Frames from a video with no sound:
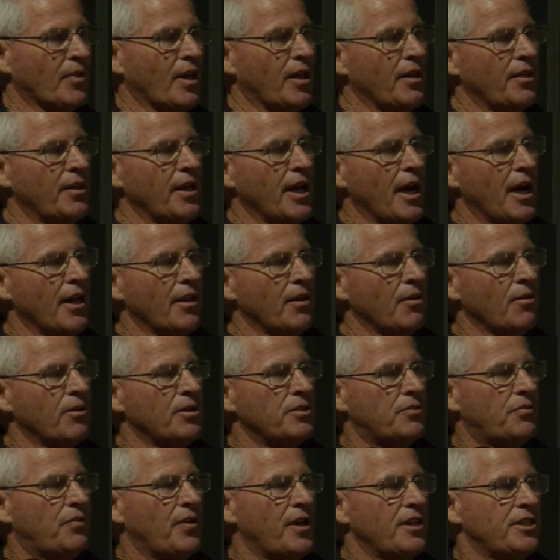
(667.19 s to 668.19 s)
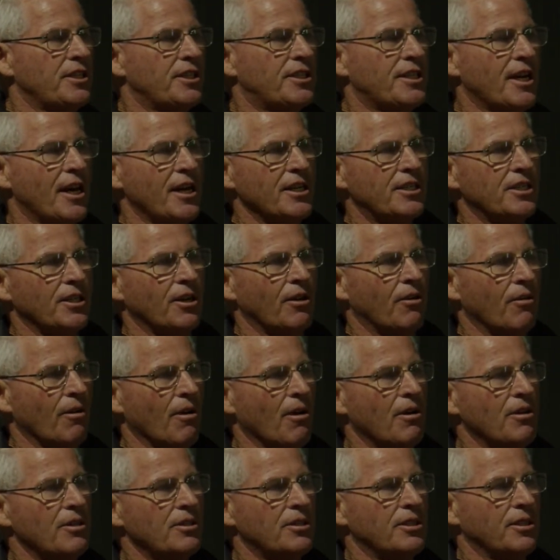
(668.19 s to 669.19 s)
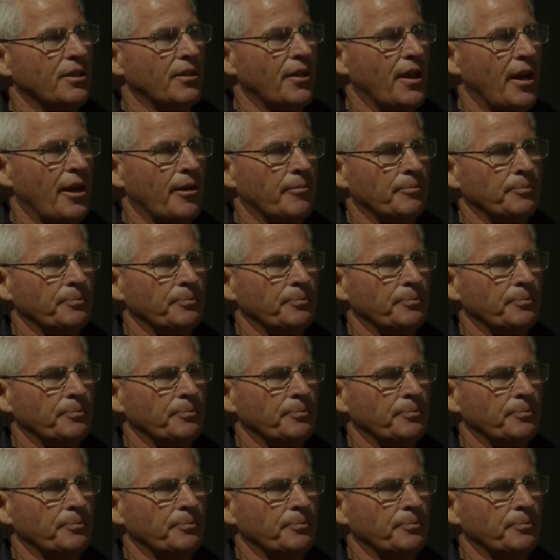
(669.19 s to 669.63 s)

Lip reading: The other is vegetation grows in that.